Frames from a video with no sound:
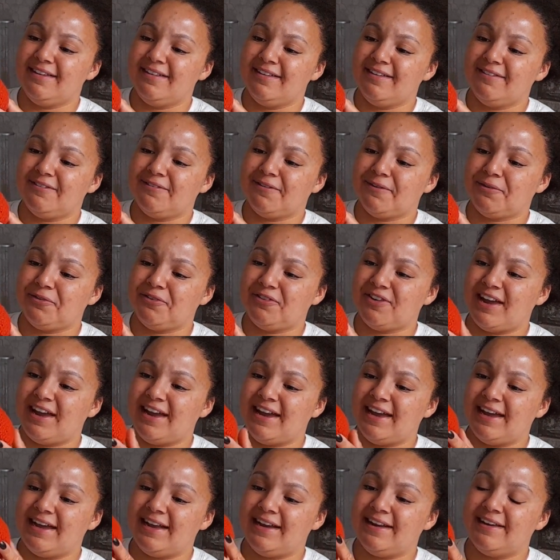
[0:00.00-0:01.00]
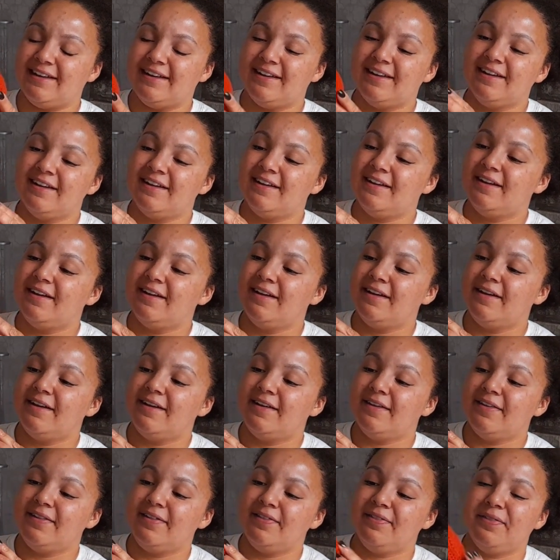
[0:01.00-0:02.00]
crocheting.
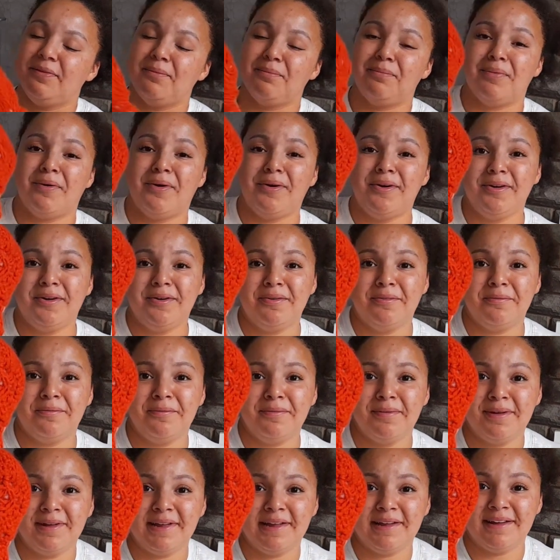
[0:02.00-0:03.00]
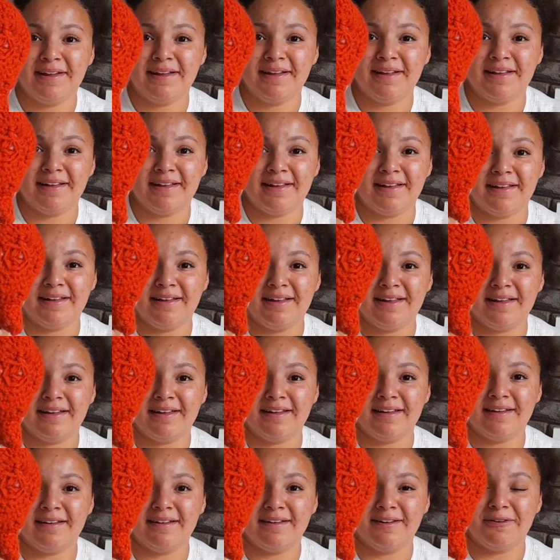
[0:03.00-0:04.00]
The bottom,
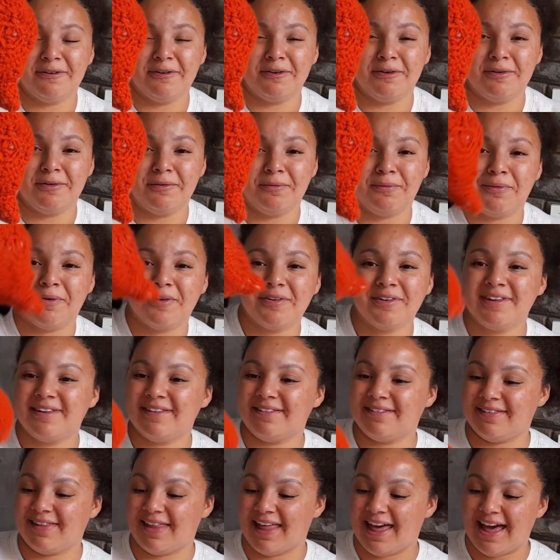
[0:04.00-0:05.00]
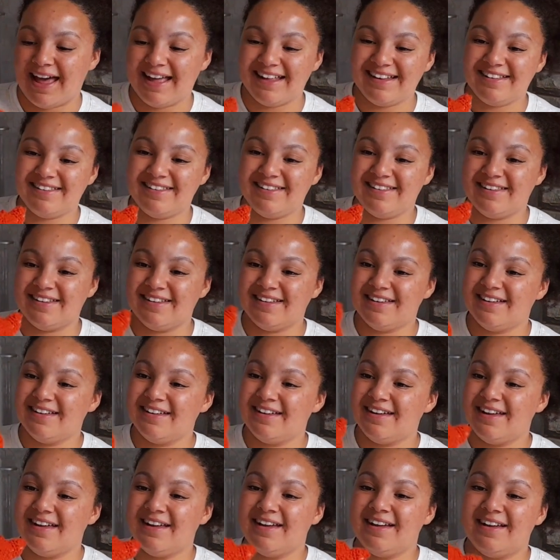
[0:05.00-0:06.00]
what is that?
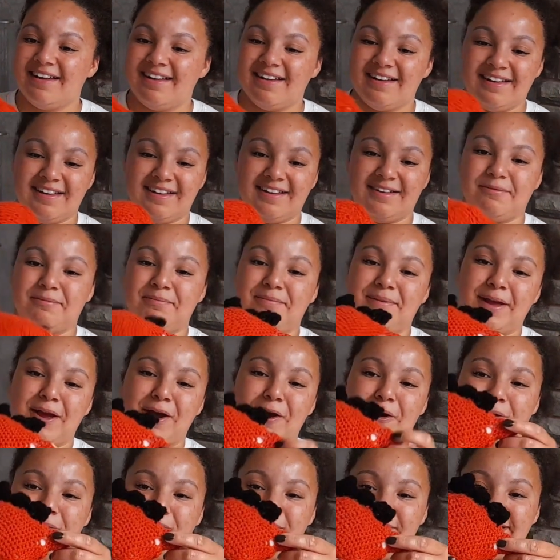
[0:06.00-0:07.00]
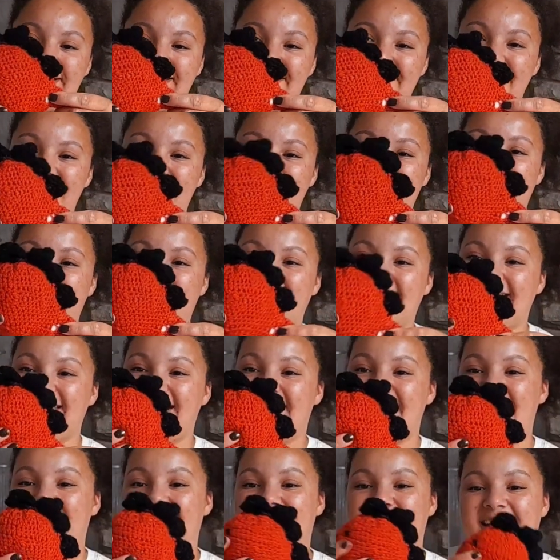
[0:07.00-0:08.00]
Big hole in his side
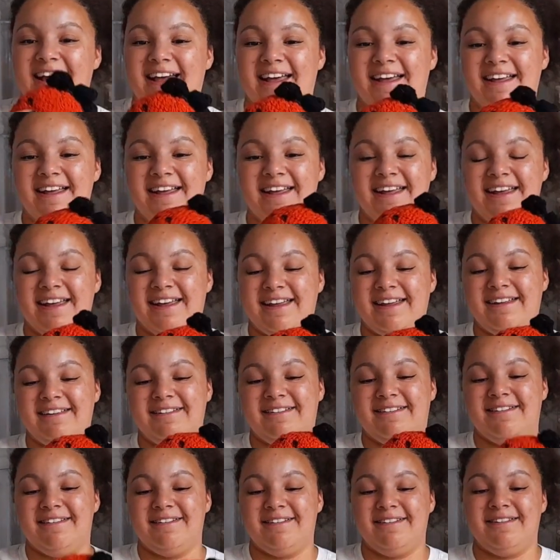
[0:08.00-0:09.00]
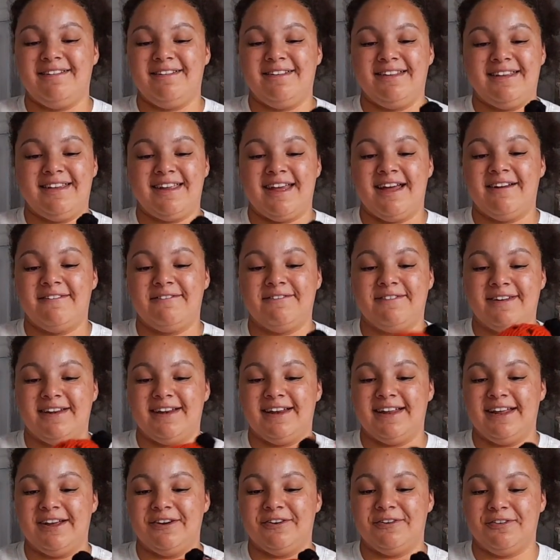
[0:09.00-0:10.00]
there. He's
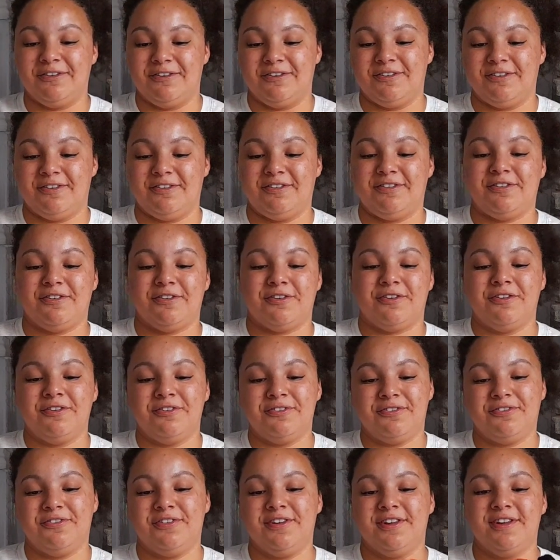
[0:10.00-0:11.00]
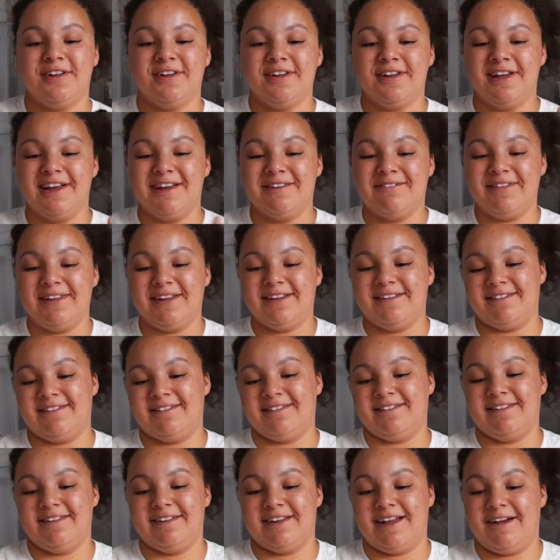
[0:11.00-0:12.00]
definitely understuffed
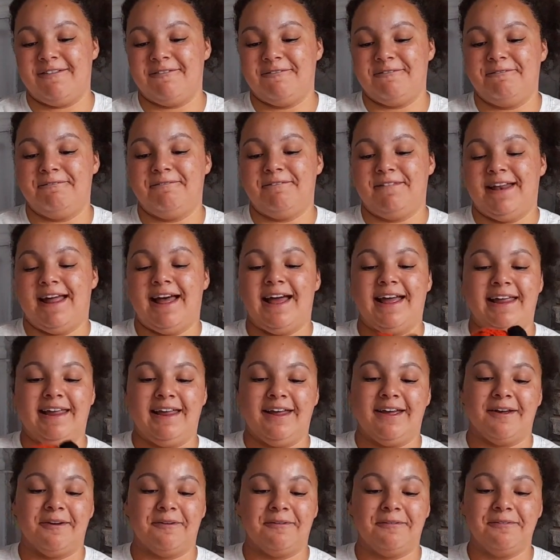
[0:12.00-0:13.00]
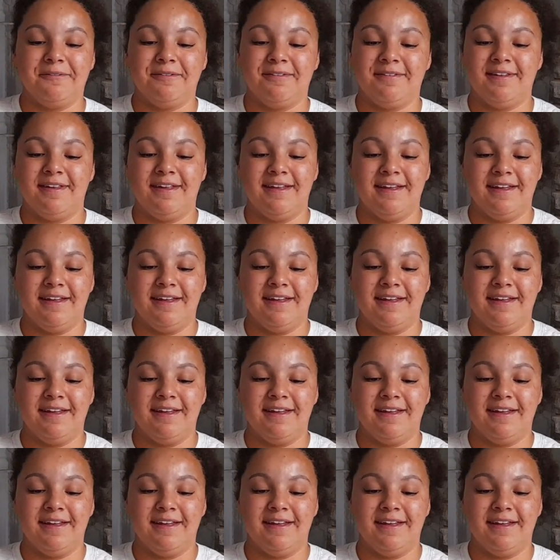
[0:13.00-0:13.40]
because look how flat he goes.